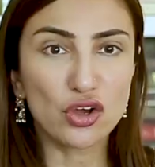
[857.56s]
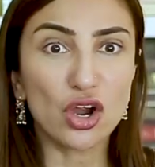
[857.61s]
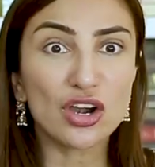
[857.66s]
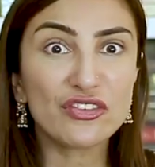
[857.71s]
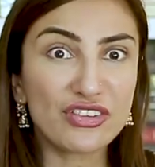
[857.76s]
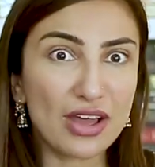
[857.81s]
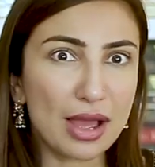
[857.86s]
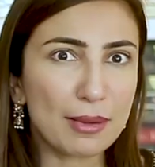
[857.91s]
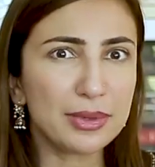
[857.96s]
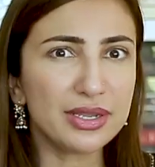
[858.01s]
got
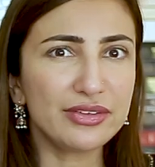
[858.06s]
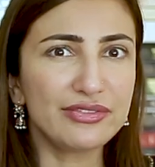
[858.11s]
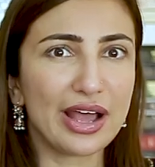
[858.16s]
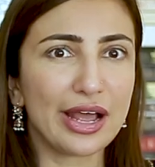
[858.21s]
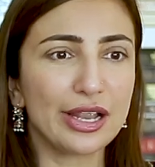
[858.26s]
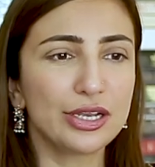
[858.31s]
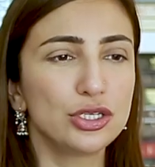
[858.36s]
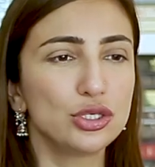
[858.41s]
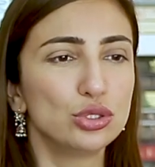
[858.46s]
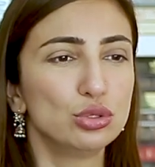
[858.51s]
family
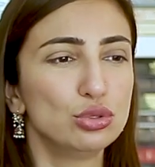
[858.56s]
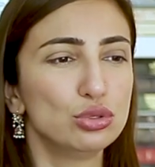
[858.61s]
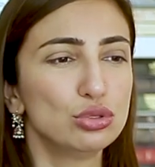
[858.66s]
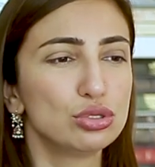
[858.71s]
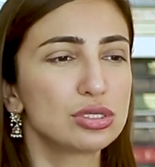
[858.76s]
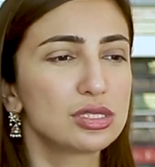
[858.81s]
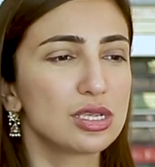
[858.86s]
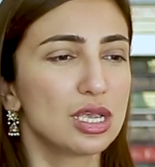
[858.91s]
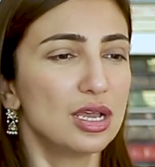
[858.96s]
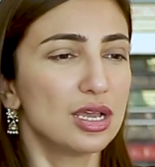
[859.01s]

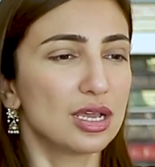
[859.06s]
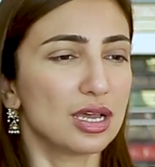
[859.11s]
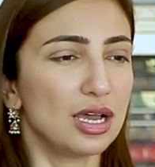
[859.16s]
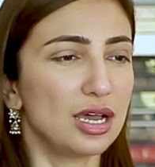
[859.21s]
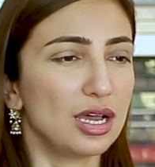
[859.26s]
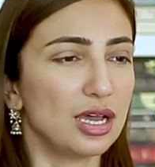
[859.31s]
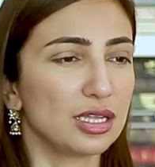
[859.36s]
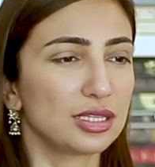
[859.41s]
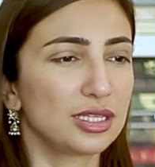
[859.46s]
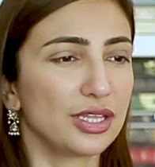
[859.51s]
values.
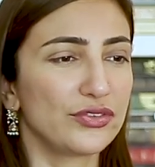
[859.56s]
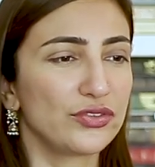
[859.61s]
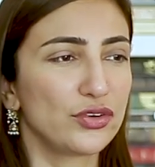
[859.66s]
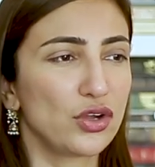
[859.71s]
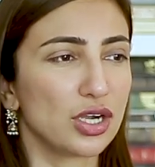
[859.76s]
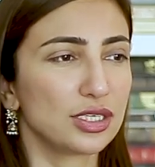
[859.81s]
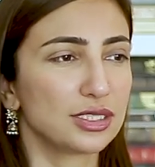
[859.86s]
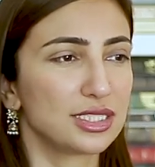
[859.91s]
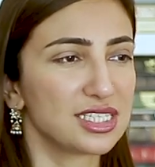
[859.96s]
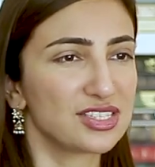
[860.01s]
They've
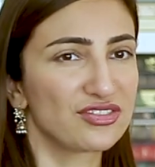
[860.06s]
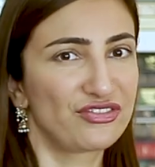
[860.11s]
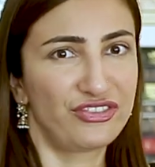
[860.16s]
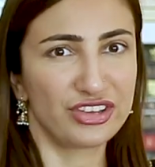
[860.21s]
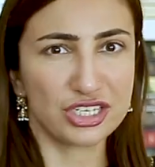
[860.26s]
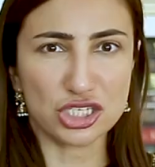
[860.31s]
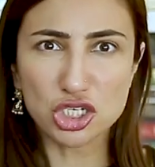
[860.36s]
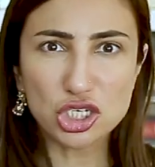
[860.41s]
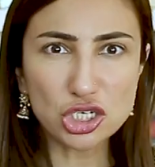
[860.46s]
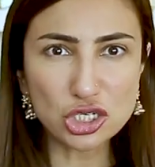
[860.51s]
got this
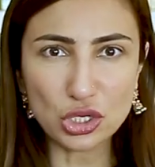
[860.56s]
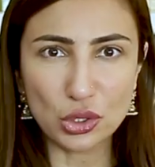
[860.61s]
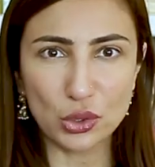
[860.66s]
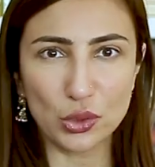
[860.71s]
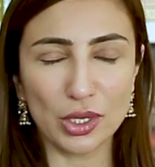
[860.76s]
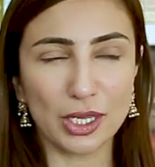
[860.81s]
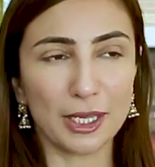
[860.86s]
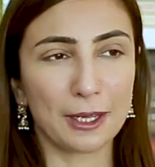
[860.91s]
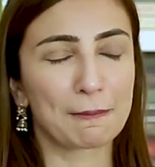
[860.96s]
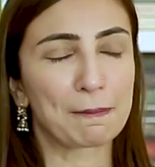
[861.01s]
vision
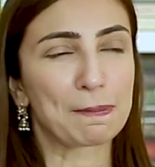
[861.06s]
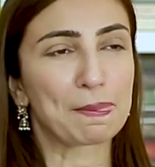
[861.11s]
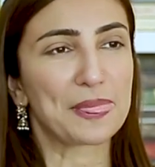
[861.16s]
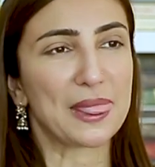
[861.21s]
going.